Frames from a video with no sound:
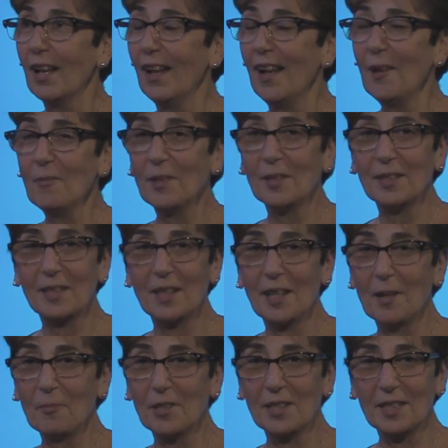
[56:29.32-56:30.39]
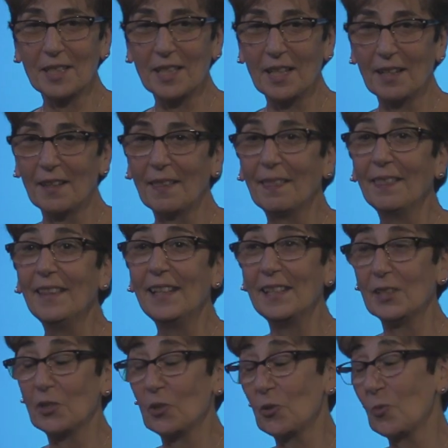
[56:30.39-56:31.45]
I'm gonna say at
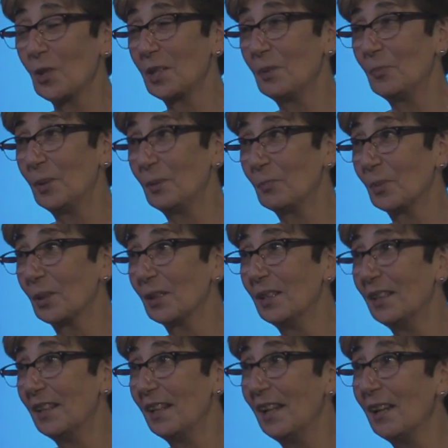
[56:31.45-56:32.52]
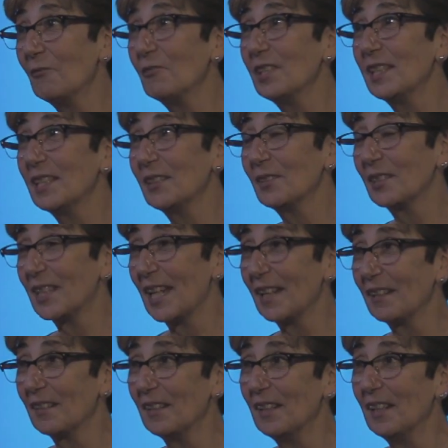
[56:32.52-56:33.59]
least 20 people every single
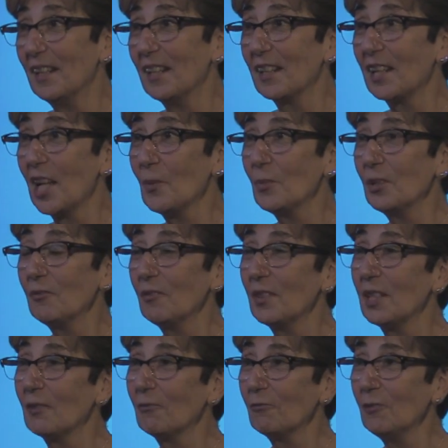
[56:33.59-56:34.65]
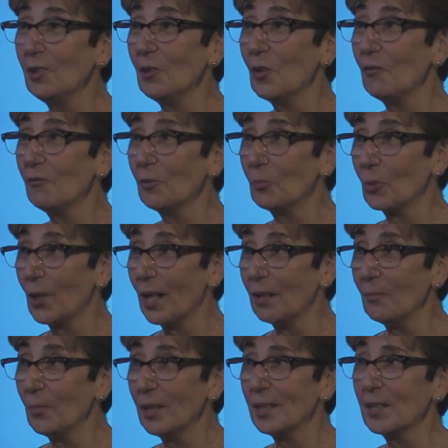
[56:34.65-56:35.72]
day coming for their free loaf of
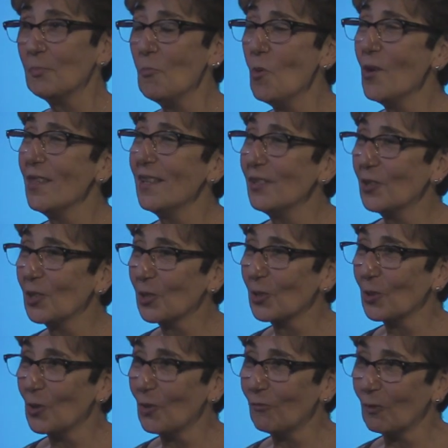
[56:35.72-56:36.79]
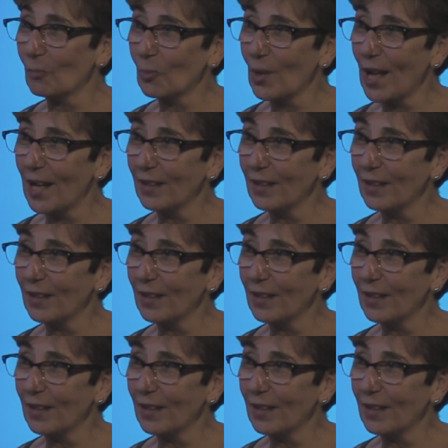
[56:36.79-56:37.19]
bread. But it's more than just a loaf of bread.